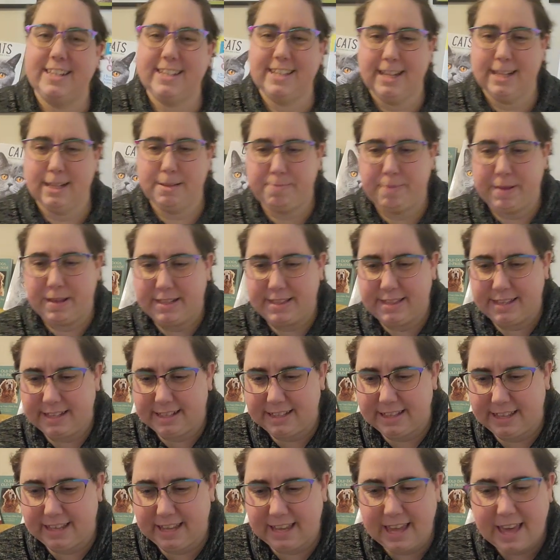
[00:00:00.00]
says
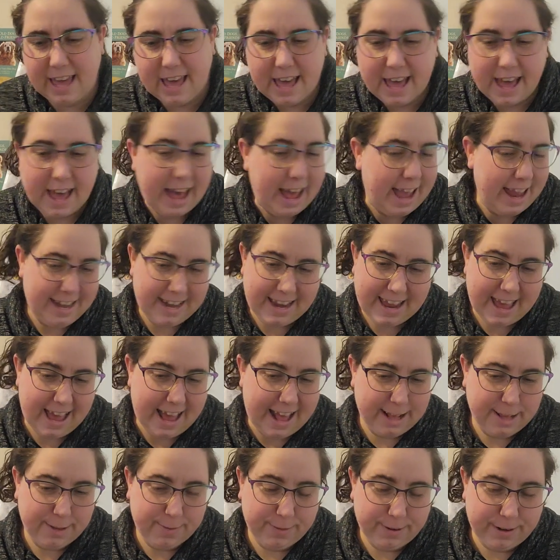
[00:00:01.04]
basically, I didn't
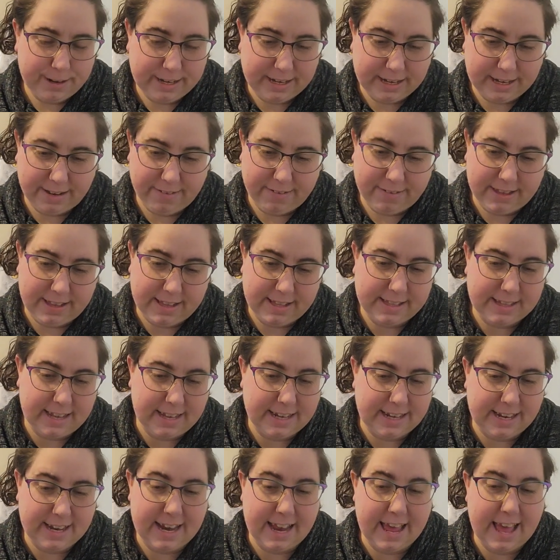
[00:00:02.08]
ask for any of this. I
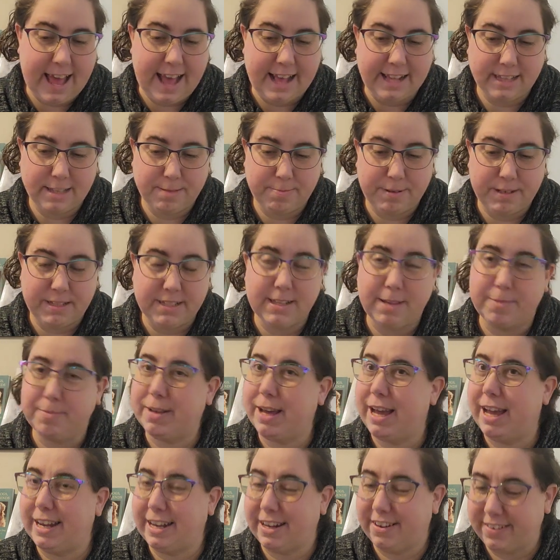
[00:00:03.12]
didn't ask to be some
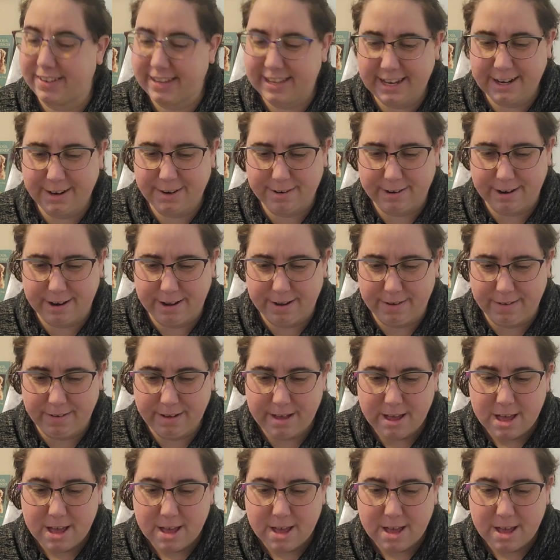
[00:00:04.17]
kind of hero.